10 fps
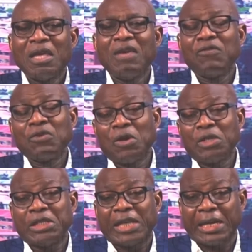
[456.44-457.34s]
Even though
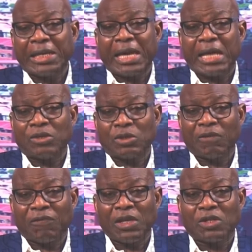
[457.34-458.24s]
the technical
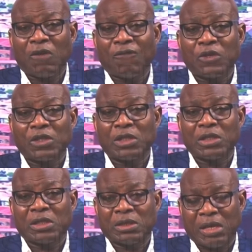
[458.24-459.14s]
justification for
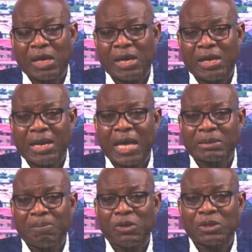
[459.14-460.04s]
this
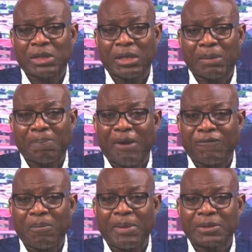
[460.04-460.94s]
last month
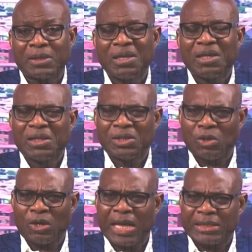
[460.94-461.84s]
performance is
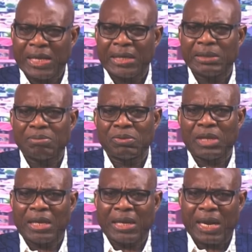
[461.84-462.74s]
understandable,
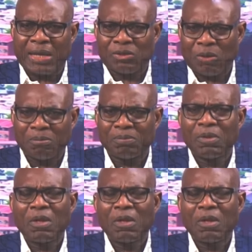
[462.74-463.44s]
that there are some